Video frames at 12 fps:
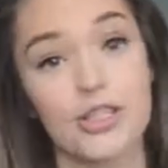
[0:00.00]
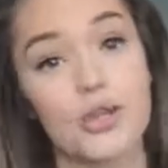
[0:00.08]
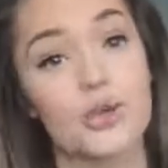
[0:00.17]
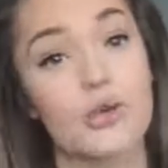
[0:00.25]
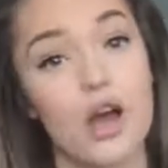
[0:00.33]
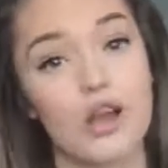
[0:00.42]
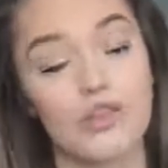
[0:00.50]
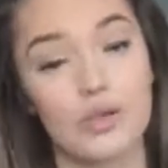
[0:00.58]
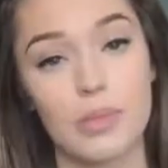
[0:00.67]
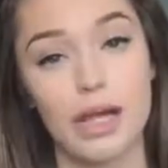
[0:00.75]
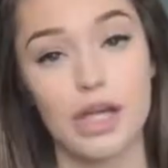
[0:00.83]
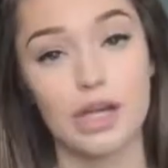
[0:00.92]
to contour
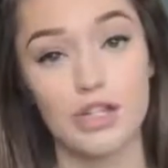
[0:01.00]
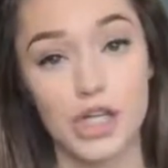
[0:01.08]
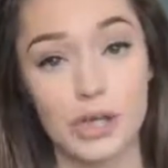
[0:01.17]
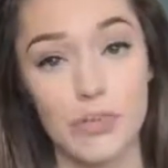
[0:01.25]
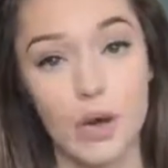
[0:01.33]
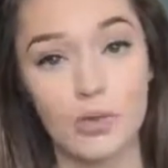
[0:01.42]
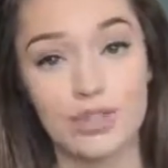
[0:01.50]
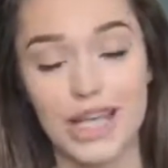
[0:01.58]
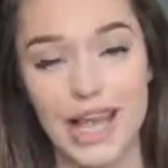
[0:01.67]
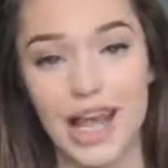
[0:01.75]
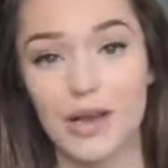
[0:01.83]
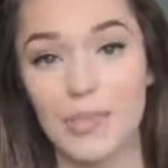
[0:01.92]
my cheekbones
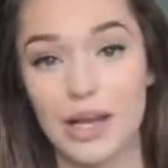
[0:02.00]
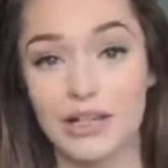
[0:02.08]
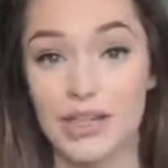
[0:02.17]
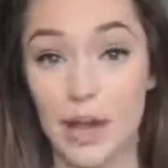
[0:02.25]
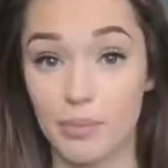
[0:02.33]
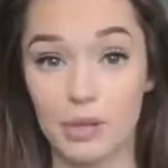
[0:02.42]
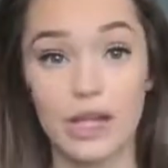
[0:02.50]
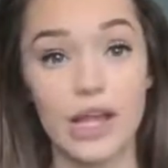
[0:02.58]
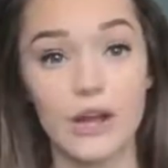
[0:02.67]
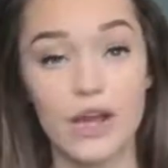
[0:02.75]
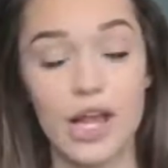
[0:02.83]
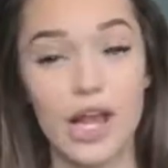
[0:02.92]
and my temple
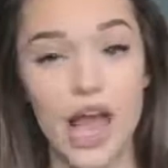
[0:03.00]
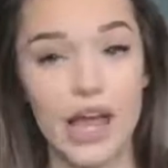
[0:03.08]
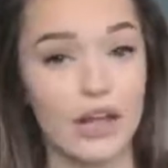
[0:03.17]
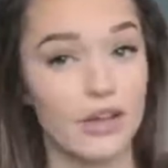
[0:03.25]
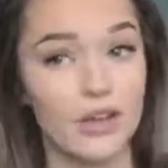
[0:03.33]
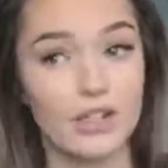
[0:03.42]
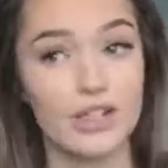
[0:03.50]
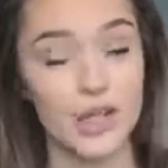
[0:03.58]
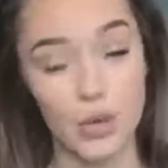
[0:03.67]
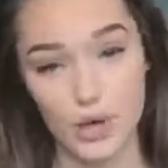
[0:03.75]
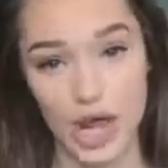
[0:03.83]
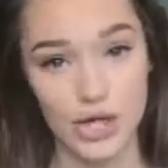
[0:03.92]
area, and it looks
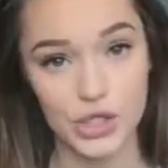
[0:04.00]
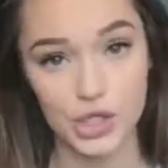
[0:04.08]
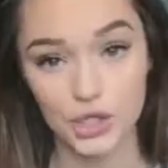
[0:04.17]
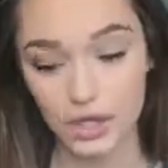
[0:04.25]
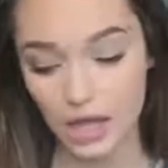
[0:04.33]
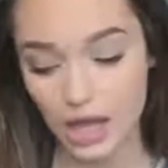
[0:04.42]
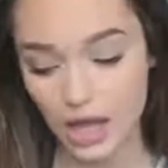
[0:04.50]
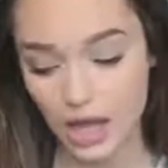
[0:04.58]
so natural.